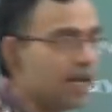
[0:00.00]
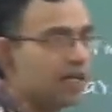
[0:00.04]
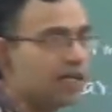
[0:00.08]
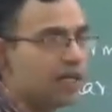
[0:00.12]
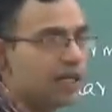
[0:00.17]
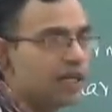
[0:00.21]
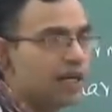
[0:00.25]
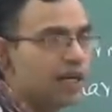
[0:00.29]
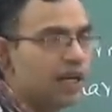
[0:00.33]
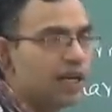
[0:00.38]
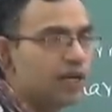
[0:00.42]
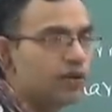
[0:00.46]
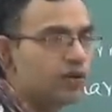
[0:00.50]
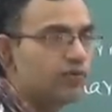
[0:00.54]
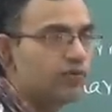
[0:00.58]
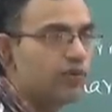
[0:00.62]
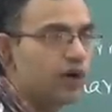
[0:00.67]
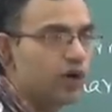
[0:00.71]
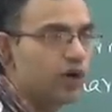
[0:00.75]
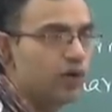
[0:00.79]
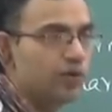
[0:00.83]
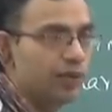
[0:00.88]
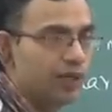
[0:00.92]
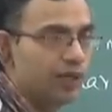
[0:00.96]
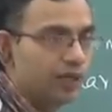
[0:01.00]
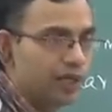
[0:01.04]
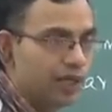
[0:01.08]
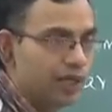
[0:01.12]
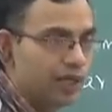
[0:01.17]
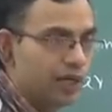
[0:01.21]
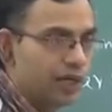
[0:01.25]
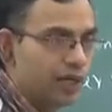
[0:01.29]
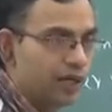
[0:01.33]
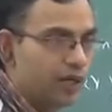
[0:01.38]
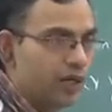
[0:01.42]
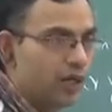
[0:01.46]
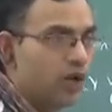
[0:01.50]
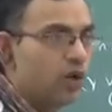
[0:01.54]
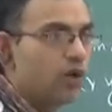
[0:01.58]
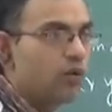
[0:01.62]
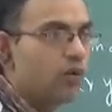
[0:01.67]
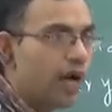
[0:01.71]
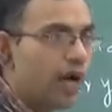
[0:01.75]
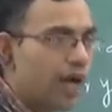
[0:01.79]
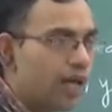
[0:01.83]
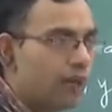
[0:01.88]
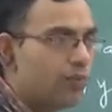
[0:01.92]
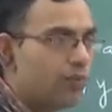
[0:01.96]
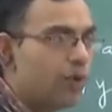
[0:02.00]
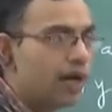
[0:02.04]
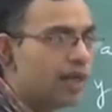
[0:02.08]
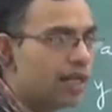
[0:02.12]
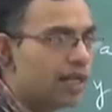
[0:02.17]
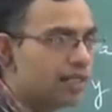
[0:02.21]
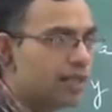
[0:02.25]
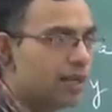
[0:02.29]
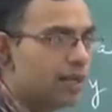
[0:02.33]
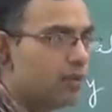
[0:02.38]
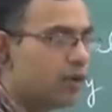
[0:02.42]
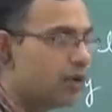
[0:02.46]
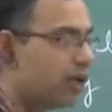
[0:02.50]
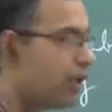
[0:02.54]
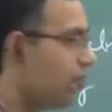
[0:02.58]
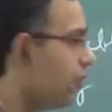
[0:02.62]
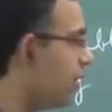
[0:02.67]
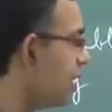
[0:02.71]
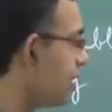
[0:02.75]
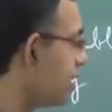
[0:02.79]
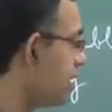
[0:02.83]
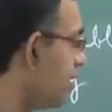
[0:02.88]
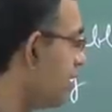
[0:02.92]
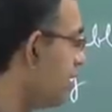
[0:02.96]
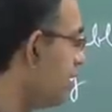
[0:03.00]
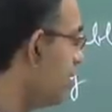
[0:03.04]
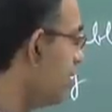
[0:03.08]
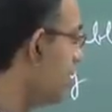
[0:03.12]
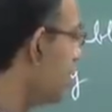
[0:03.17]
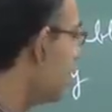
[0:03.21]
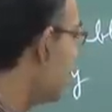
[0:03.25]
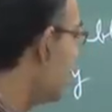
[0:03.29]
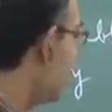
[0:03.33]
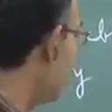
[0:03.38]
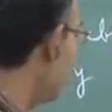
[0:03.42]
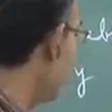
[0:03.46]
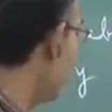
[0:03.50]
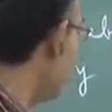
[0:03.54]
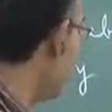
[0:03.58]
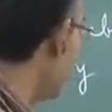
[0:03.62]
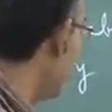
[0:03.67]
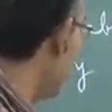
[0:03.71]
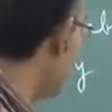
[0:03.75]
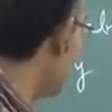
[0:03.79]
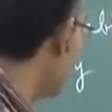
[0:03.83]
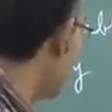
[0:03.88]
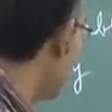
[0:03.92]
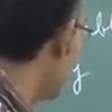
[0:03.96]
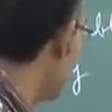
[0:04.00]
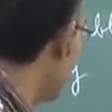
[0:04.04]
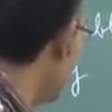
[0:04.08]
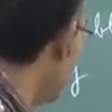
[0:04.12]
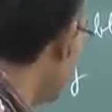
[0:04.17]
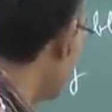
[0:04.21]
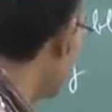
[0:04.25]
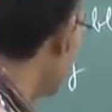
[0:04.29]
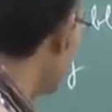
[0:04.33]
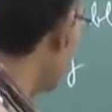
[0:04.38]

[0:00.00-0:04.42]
integral to volume integral. Why? What is the motivation? The motivation is